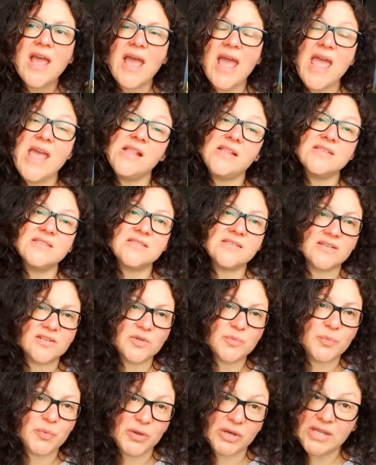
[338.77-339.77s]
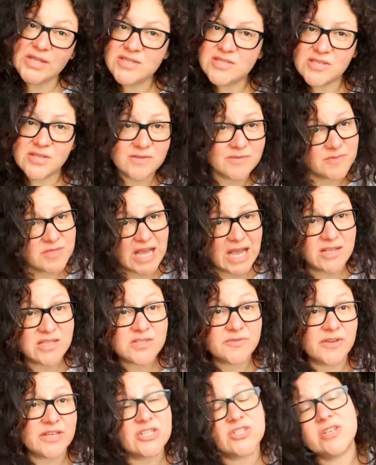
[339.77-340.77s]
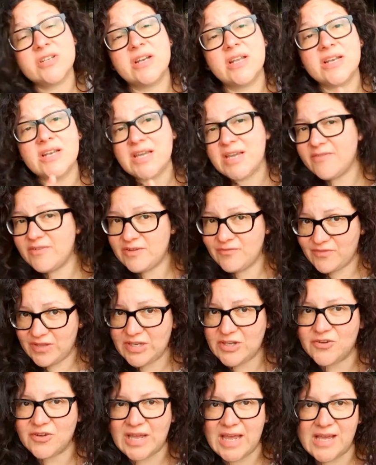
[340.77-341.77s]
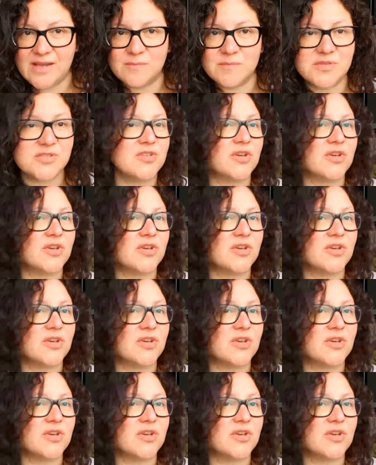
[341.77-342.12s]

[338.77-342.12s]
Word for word: and still put in some science fiction and even video games.